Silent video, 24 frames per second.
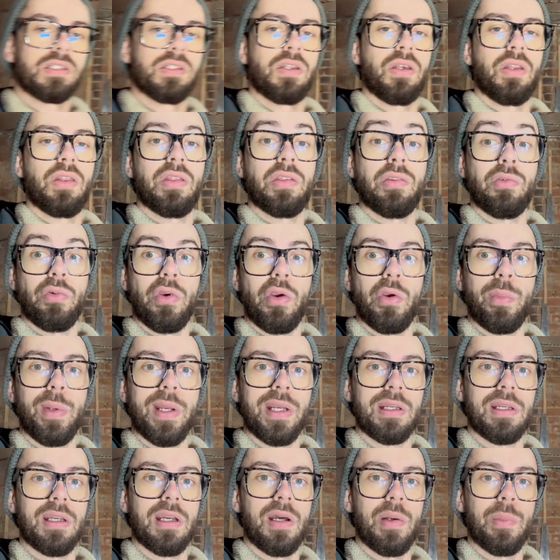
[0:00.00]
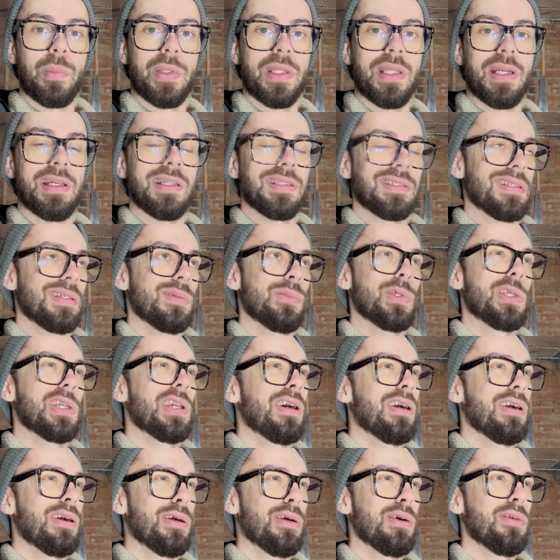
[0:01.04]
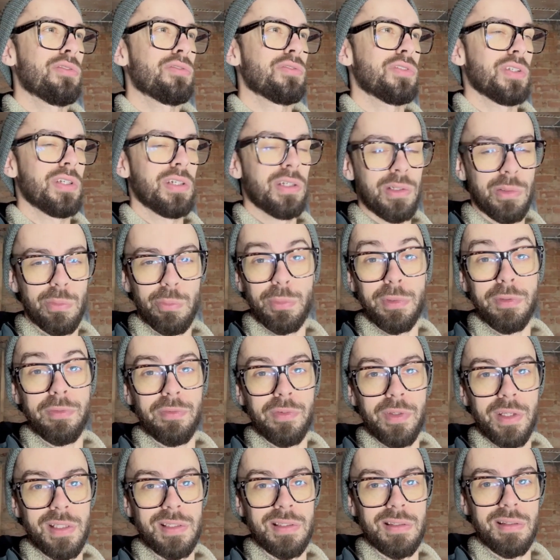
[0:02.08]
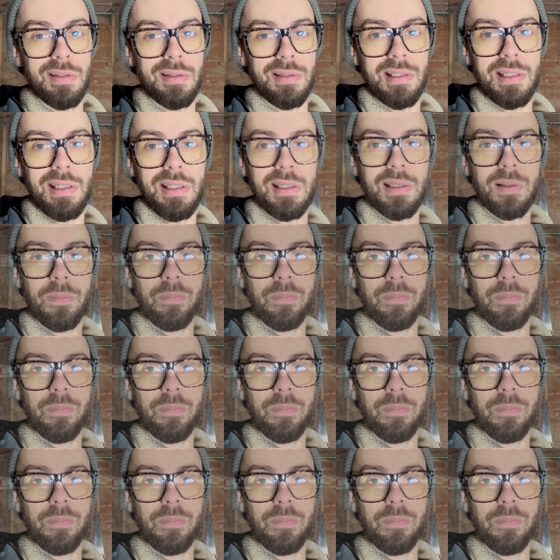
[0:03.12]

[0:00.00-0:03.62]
to throw back up, but that is going to be after we fix the leak.